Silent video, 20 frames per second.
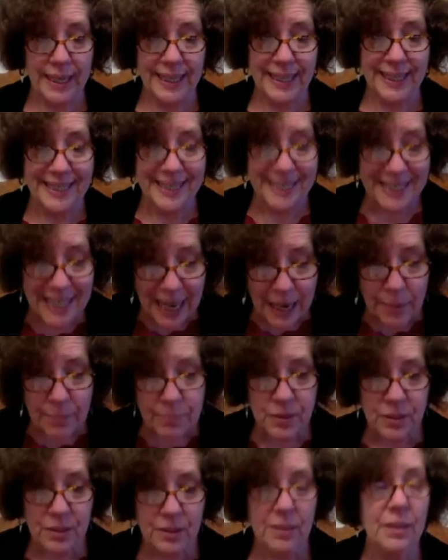
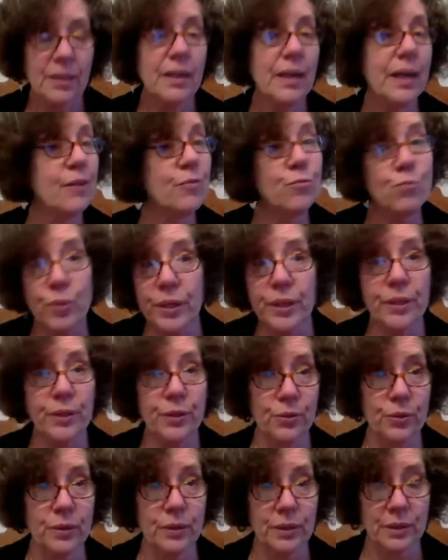contempt and
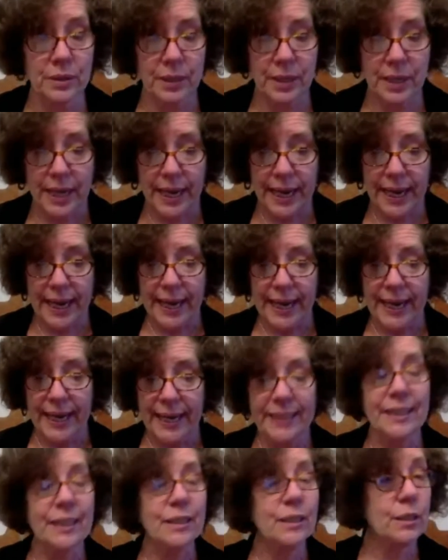ridicule
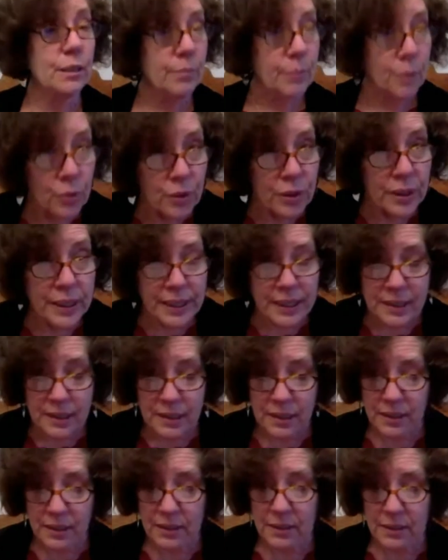in their
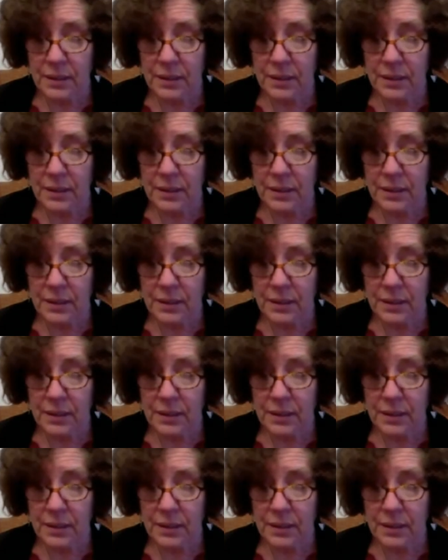communities,